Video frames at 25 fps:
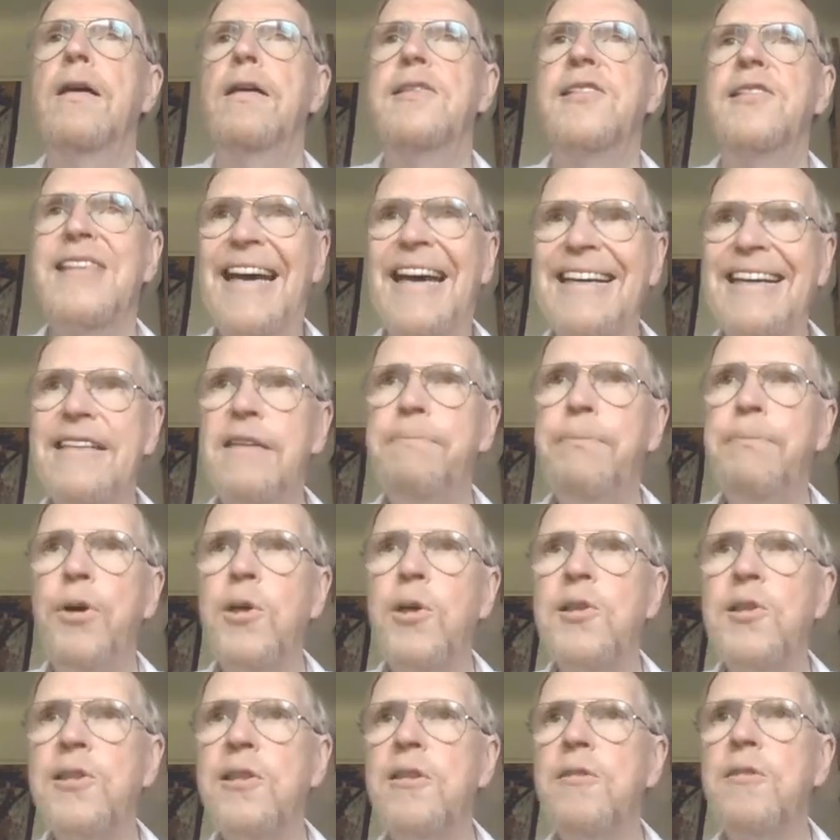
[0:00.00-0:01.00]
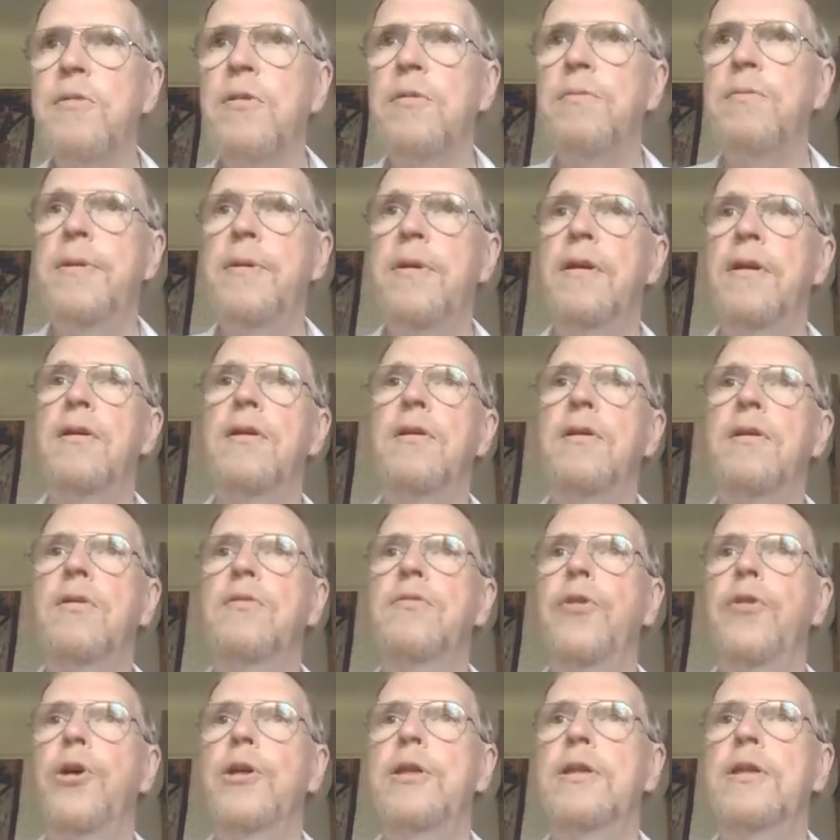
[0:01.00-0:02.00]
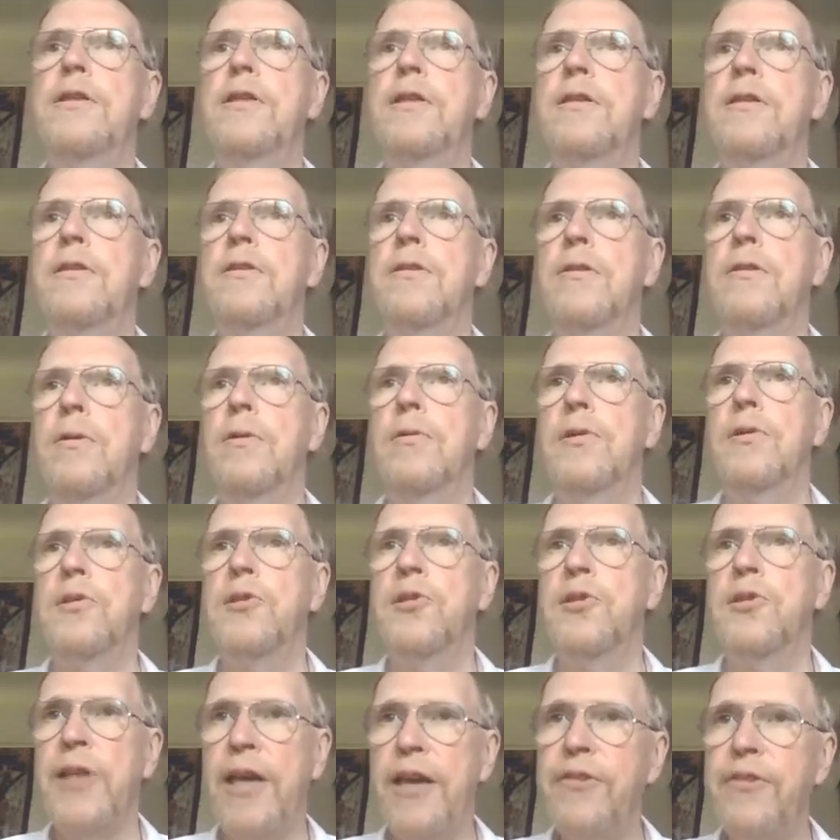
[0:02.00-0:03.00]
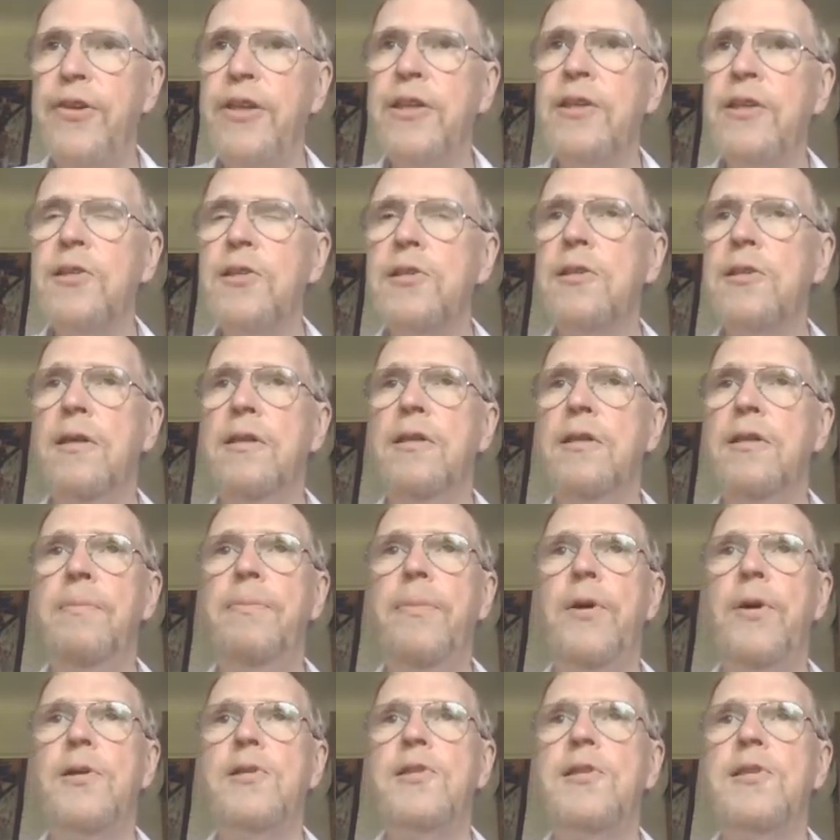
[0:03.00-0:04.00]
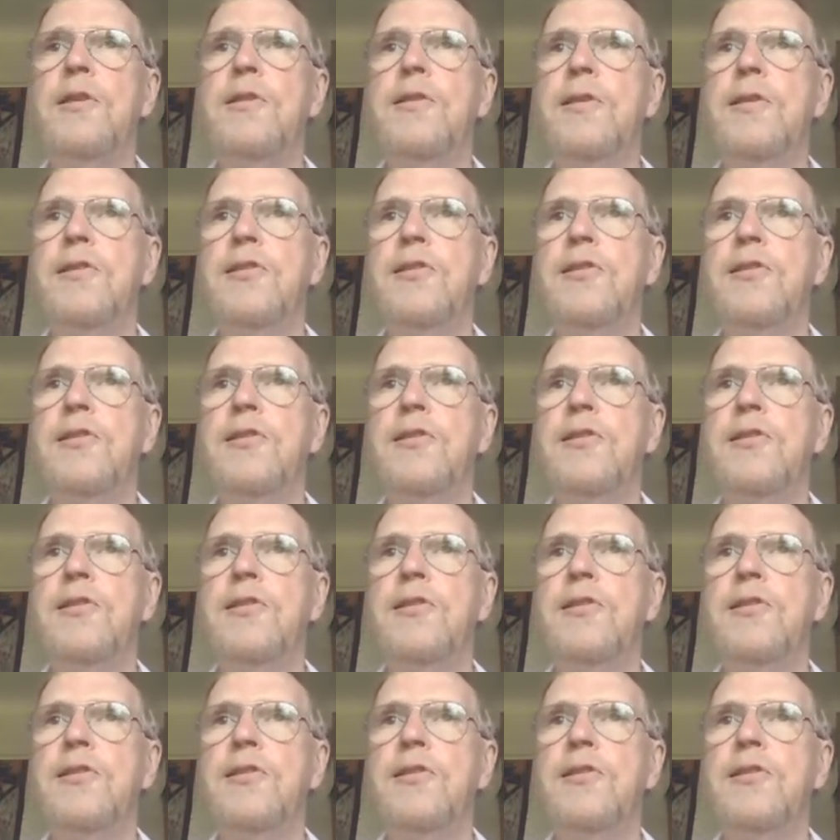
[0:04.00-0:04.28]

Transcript: Side deposits would be converted into savings deposits.